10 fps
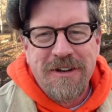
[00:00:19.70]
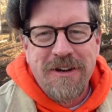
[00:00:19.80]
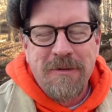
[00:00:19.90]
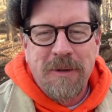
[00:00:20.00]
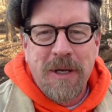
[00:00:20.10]

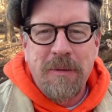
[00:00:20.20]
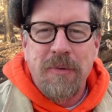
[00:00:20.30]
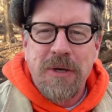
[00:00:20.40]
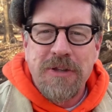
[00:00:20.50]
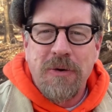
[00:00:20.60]
But let me
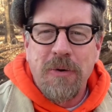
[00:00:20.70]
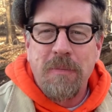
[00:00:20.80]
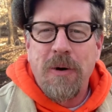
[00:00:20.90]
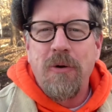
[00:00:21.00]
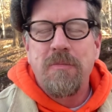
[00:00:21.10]
read the whole
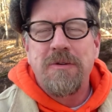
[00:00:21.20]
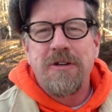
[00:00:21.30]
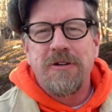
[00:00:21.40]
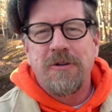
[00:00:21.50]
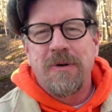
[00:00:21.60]
poem to
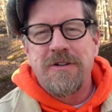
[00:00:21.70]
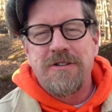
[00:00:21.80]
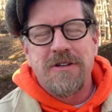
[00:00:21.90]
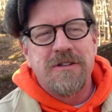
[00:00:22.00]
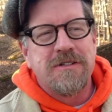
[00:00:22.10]
you and
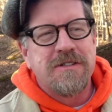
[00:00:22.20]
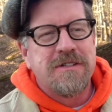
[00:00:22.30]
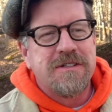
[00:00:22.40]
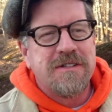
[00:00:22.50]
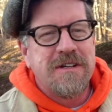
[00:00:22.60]
just
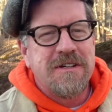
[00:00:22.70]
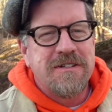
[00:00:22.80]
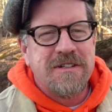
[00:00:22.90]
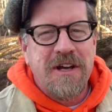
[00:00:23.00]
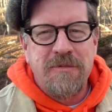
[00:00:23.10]

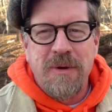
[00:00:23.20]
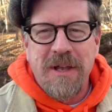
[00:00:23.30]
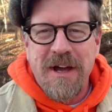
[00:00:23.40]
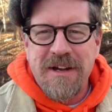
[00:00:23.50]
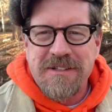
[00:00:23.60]
sit and
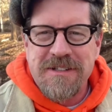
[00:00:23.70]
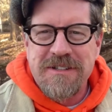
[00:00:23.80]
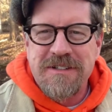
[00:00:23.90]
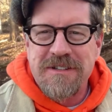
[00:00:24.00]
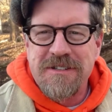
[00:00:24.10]
relax
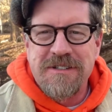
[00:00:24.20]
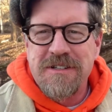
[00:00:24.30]
into this.